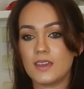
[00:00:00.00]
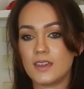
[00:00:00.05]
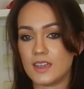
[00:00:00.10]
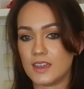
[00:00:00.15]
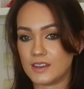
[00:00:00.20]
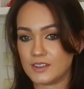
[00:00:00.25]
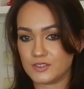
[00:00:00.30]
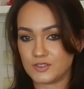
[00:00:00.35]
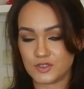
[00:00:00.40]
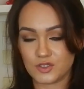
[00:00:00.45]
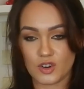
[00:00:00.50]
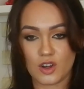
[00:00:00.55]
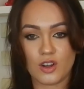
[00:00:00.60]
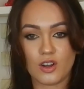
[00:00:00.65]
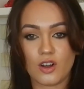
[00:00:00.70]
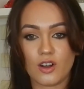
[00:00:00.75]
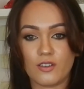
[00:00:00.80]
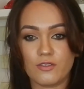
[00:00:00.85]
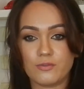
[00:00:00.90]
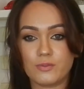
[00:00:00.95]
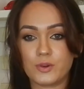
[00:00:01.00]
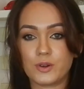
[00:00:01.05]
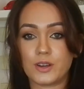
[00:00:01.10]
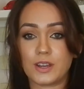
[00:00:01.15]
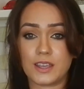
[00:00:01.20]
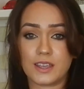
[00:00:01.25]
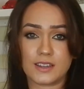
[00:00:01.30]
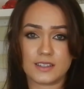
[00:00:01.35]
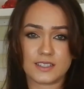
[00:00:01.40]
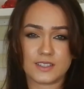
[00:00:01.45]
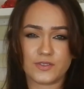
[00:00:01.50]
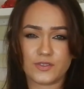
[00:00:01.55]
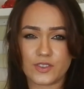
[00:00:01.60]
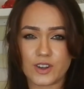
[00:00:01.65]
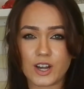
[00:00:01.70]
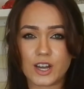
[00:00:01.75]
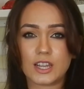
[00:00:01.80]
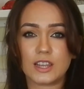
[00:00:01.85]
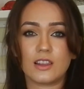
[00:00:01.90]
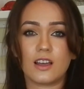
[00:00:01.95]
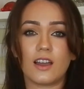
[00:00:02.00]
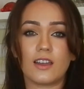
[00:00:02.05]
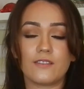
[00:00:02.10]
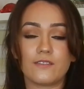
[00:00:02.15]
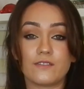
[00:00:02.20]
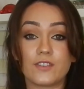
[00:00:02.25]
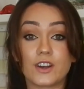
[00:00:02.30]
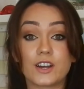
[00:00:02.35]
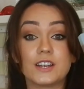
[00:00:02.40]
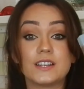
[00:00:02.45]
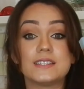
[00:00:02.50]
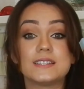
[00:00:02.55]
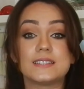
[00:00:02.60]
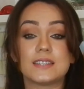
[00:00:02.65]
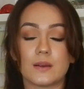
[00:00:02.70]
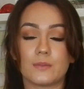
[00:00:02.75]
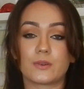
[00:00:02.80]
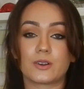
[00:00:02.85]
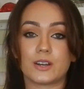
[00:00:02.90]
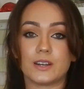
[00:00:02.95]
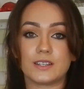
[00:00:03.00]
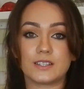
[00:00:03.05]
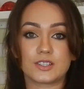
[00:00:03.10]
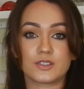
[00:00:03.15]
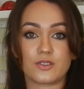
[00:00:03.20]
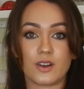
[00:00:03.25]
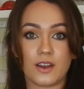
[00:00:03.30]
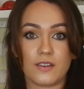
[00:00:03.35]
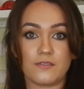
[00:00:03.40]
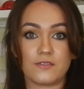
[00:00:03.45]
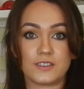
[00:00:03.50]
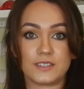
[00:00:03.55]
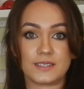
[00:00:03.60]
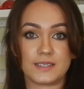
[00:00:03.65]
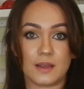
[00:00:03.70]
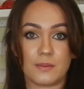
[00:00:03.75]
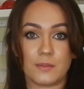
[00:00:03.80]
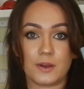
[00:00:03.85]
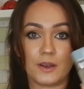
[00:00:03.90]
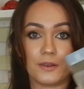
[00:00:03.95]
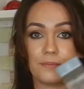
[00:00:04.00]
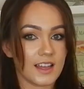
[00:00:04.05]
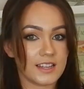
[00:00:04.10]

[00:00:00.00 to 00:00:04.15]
It is not off-putting. It's very light, very summery. It's great for summer.